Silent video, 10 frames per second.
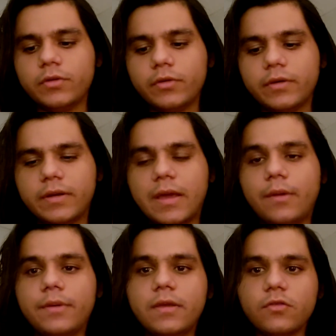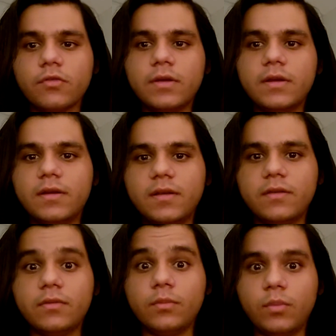according to how he treated
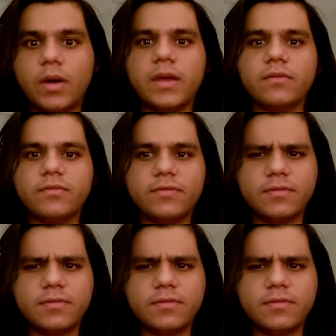his wife.